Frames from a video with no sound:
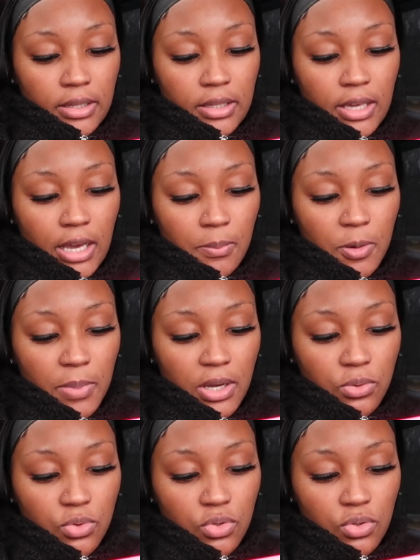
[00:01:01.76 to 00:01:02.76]
yeah, I'm
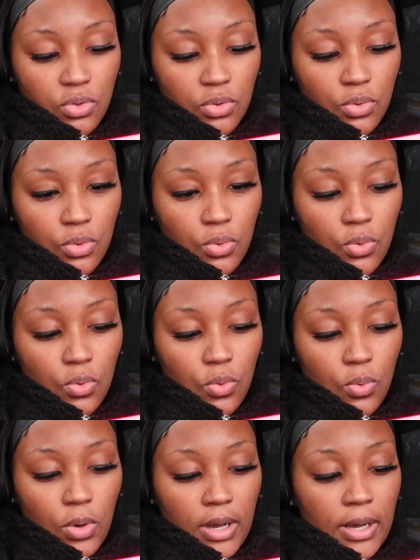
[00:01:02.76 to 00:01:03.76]
about
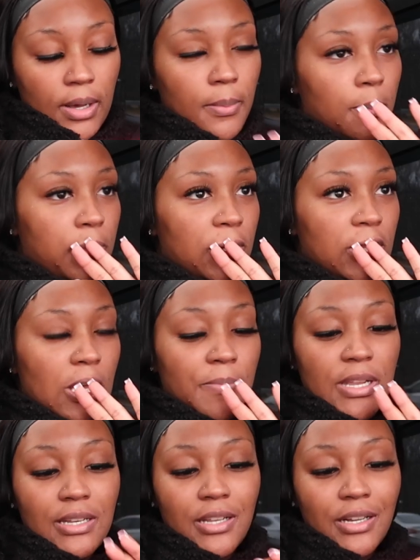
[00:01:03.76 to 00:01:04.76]
to pull up
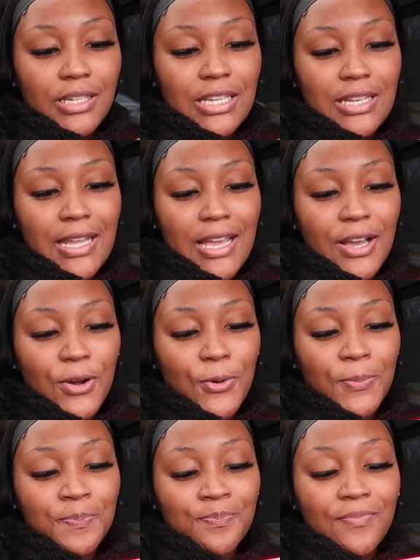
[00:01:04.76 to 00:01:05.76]
in Duncan
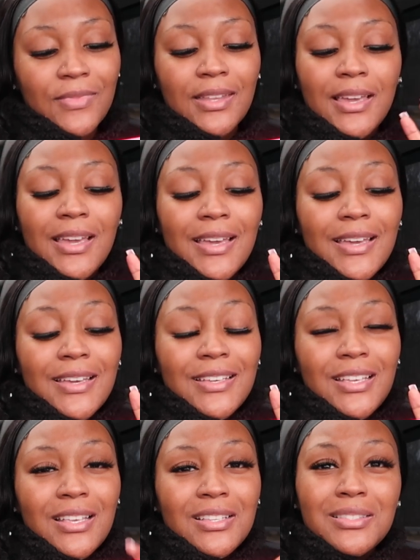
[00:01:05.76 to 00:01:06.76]
now.
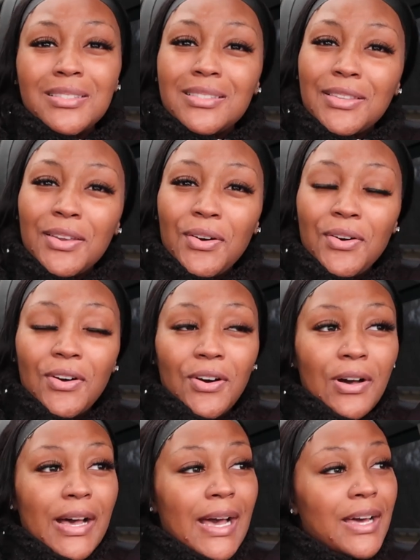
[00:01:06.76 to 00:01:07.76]

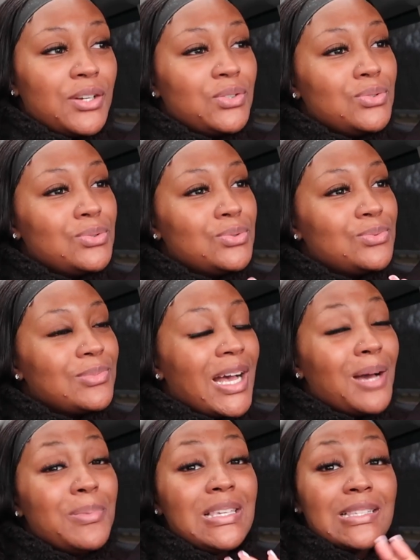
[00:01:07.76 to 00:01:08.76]
Y'all,
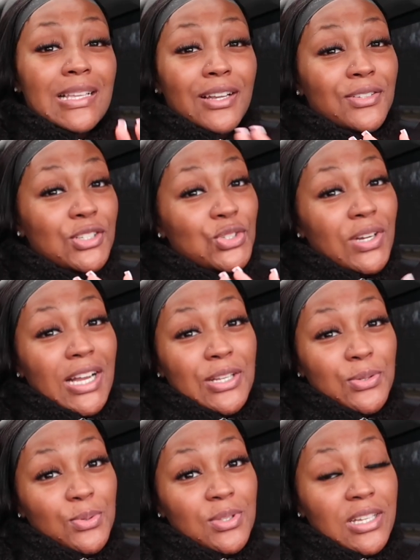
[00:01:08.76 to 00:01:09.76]
I'd be scared to try
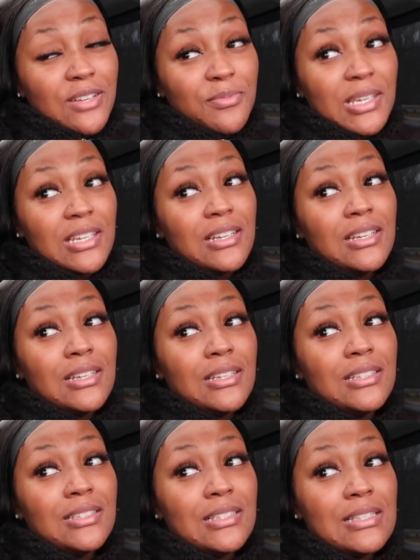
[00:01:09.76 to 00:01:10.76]
new stuff
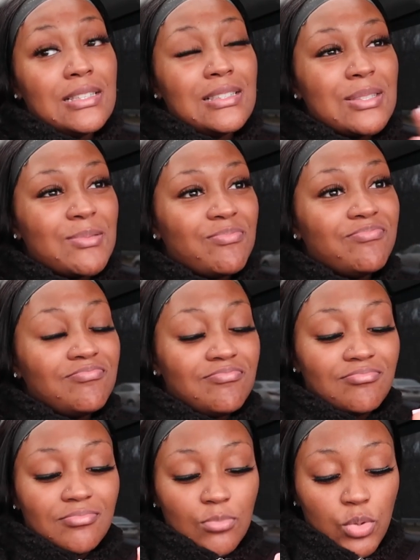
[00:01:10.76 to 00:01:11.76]
because
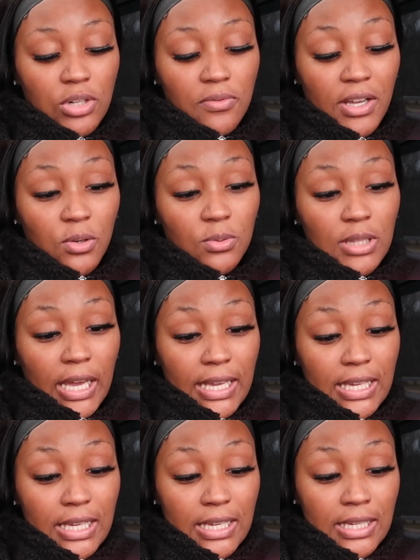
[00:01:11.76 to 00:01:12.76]
what if I don't
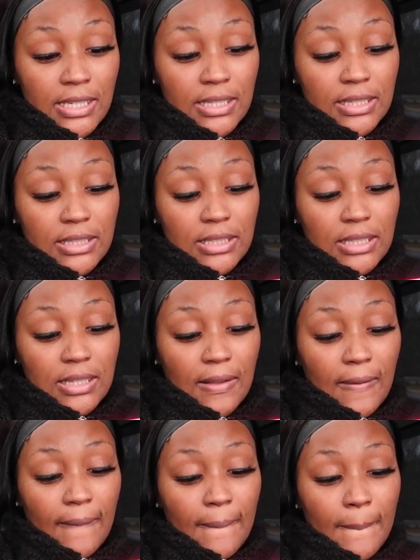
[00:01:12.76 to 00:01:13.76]
like it?
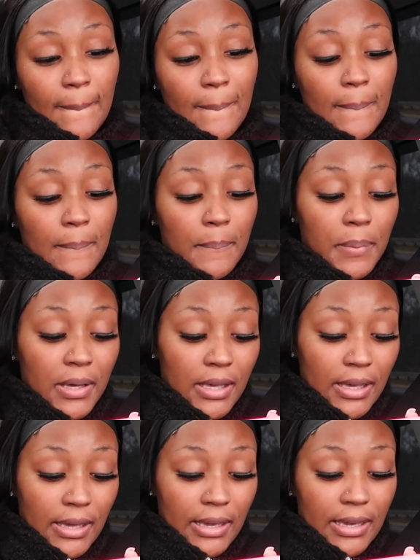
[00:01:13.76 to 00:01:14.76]

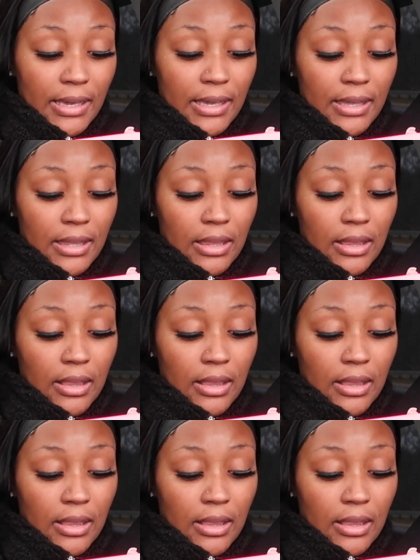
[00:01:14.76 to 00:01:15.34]
But